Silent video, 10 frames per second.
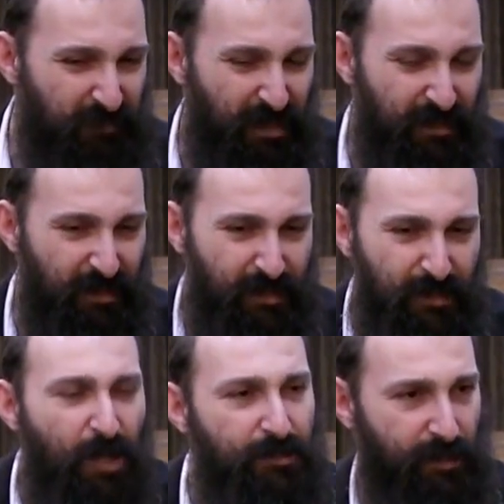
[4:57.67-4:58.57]
that,
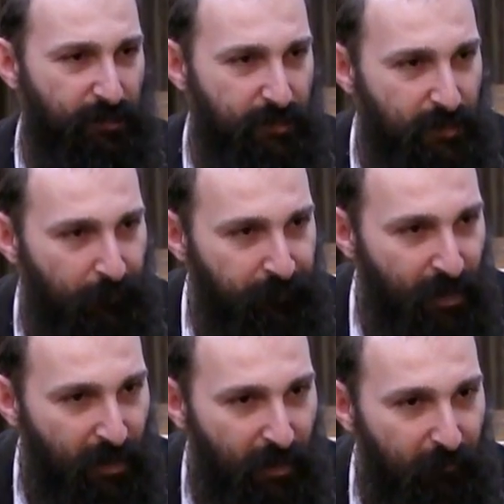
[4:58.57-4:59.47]
that's nonsense.
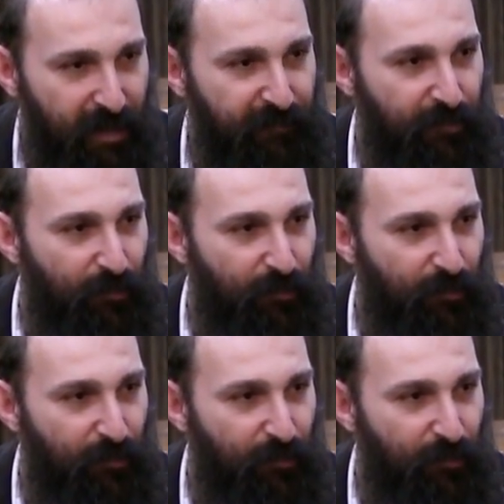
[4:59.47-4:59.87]
But if